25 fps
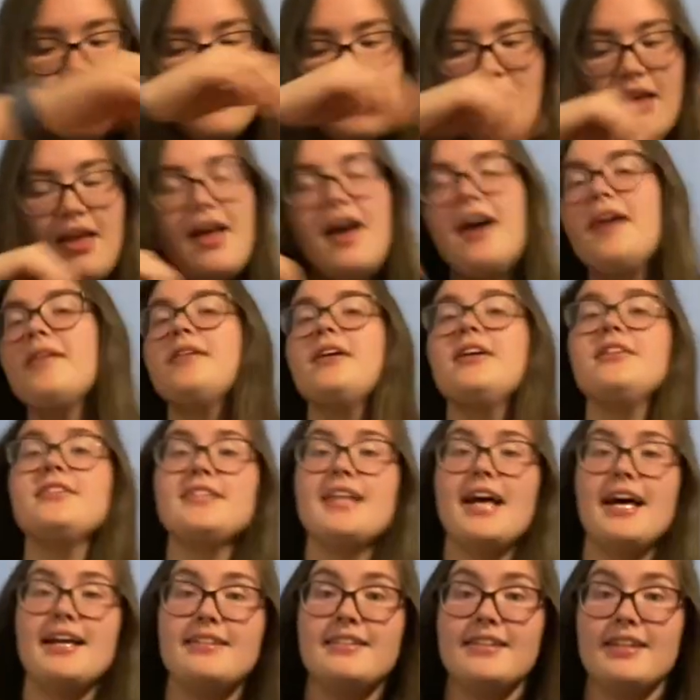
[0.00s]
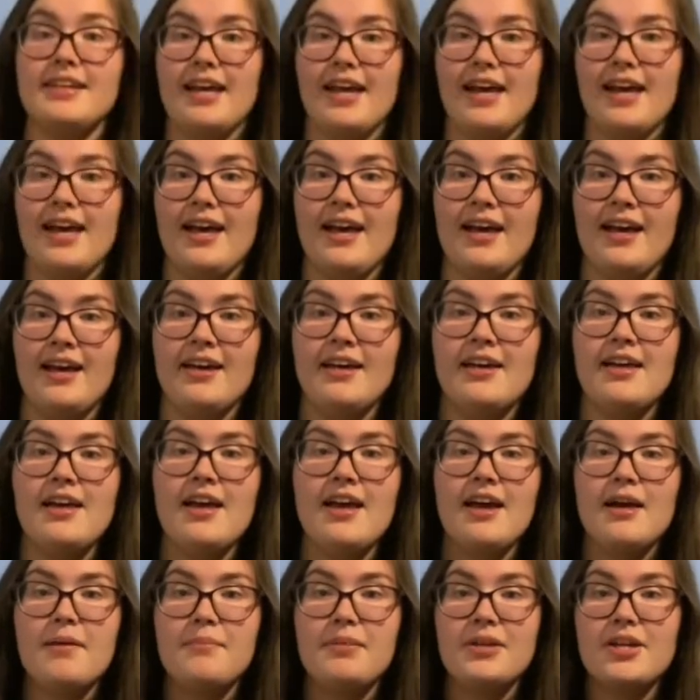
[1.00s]
I'm going to end it here
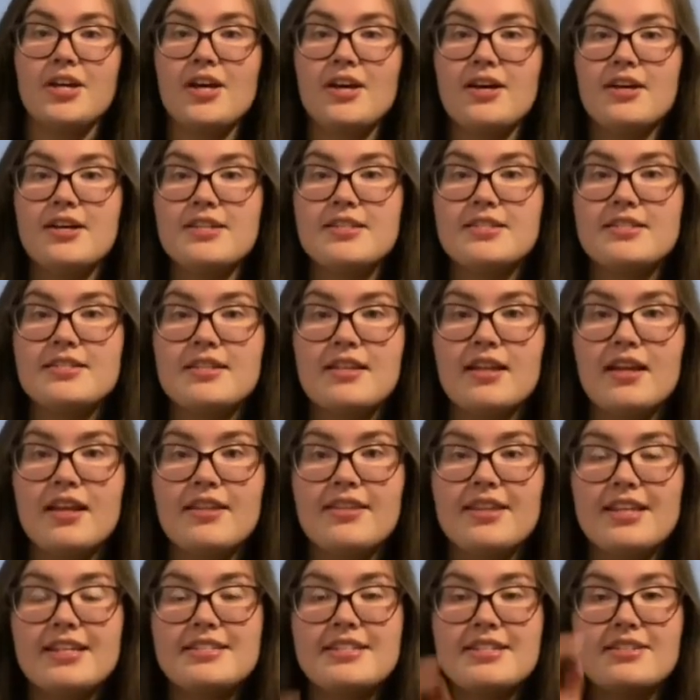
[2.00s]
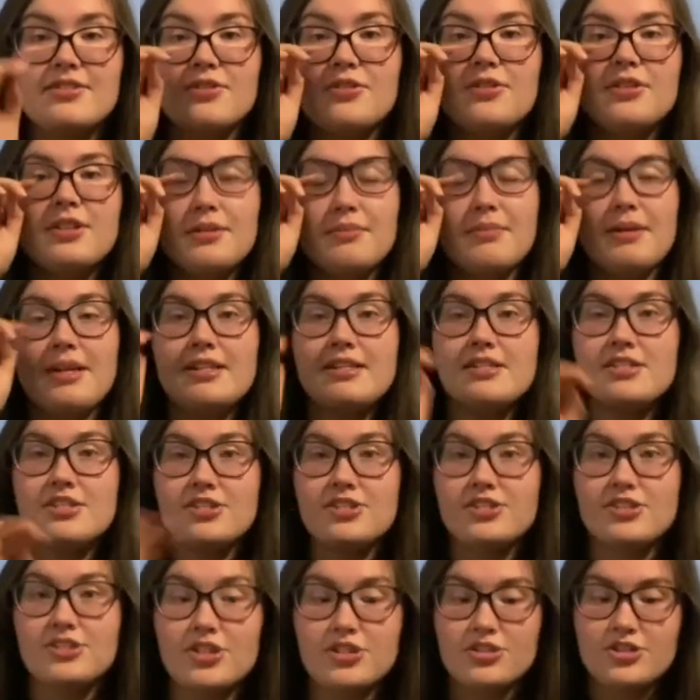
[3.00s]
because this has already been
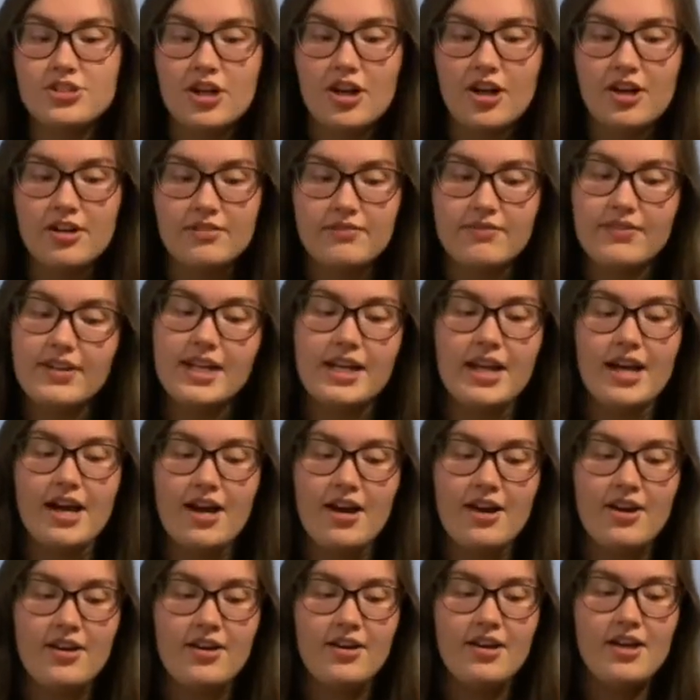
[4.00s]
such a long video,